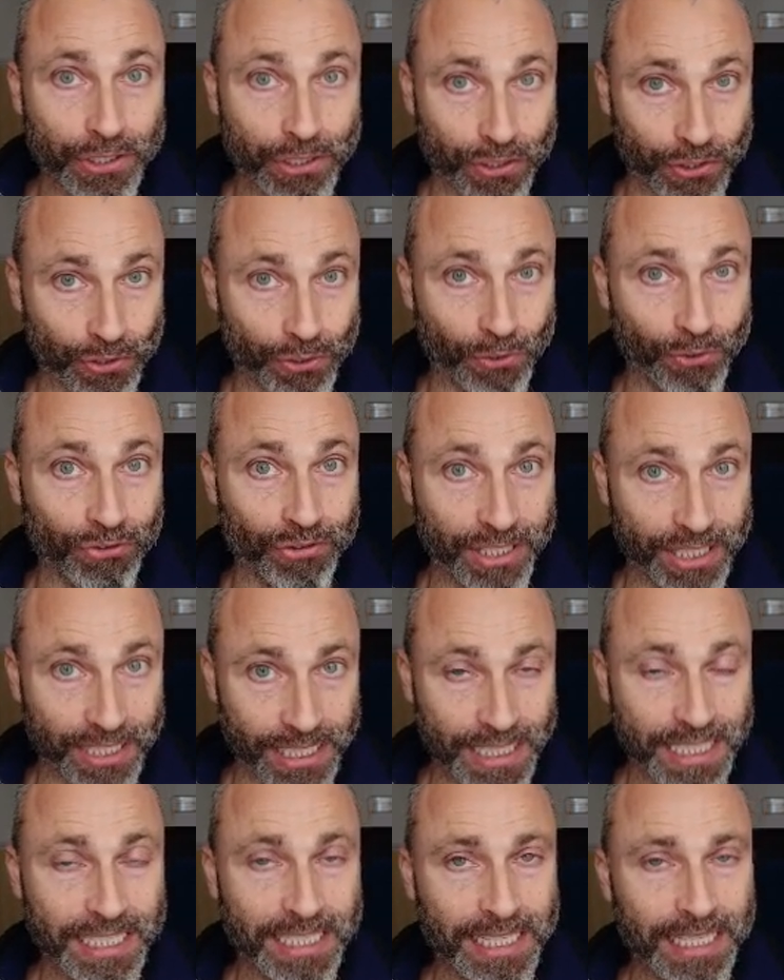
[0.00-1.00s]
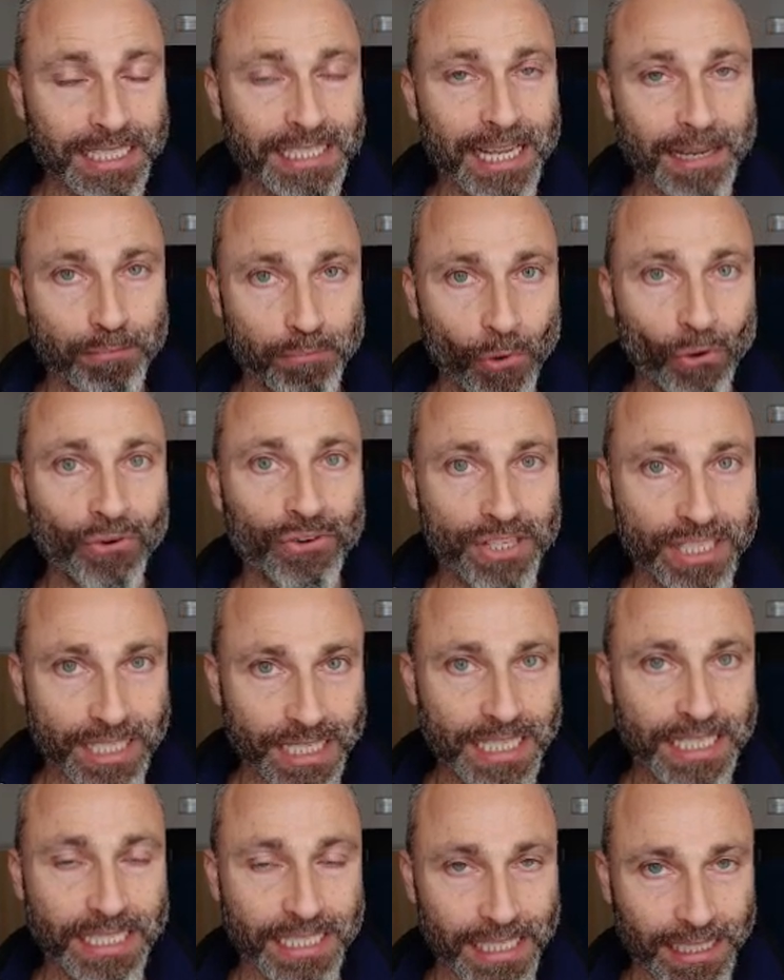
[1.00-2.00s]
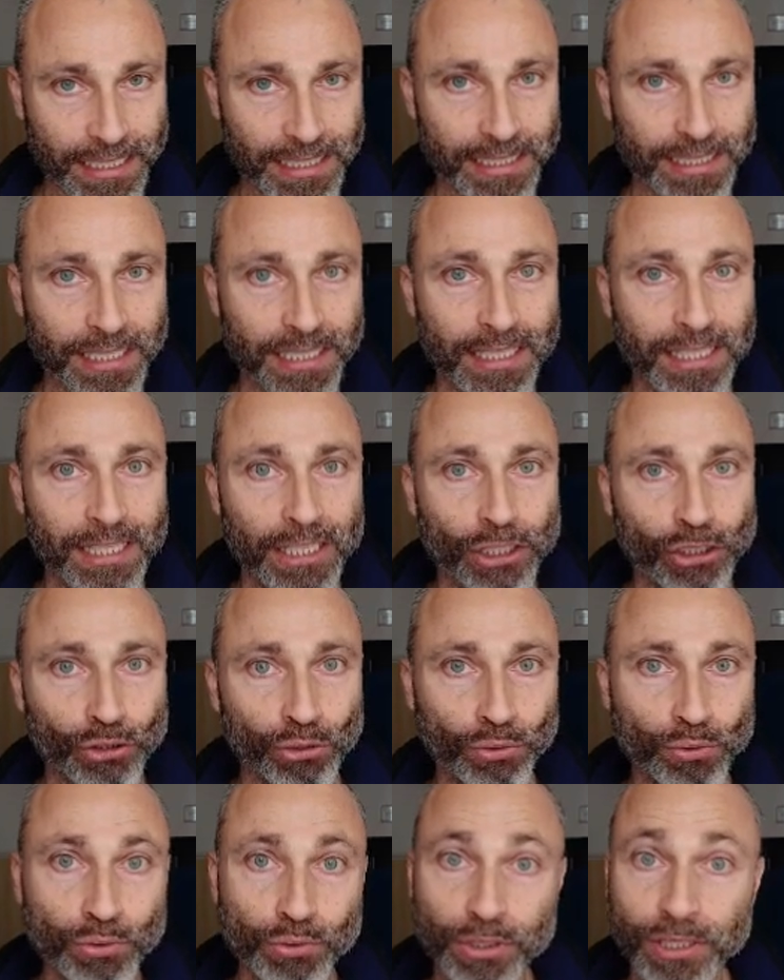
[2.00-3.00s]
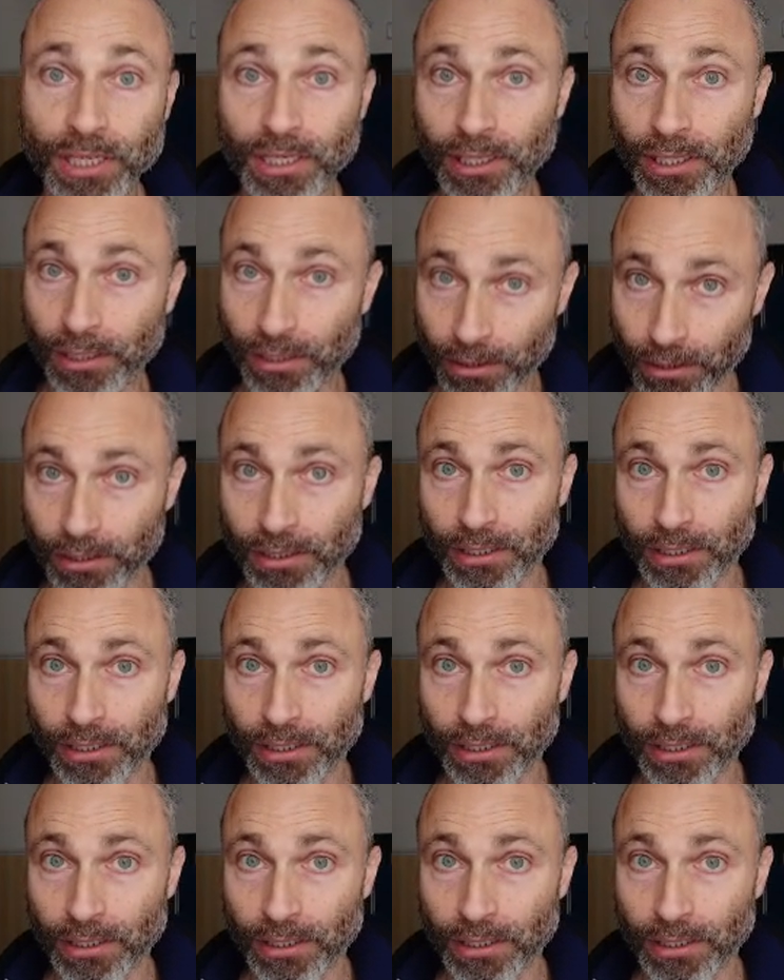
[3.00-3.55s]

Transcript: so resistant and more resistant to the